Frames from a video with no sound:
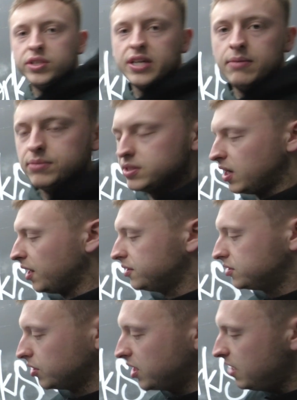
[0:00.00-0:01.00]
same
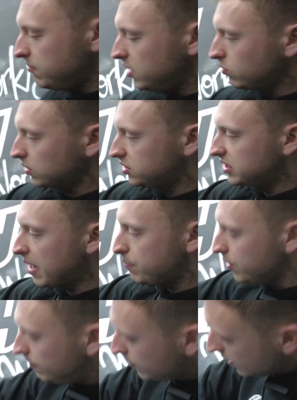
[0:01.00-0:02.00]
size. So keep these ones
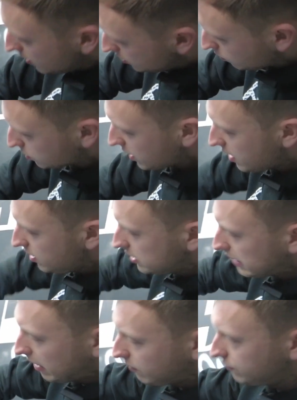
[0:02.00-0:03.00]
separate. So we'll take
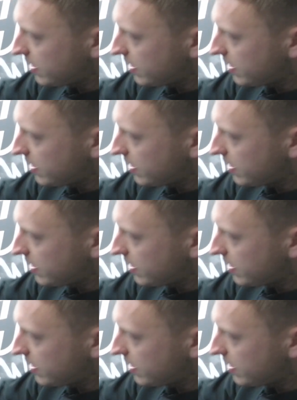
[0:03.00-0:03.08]
these off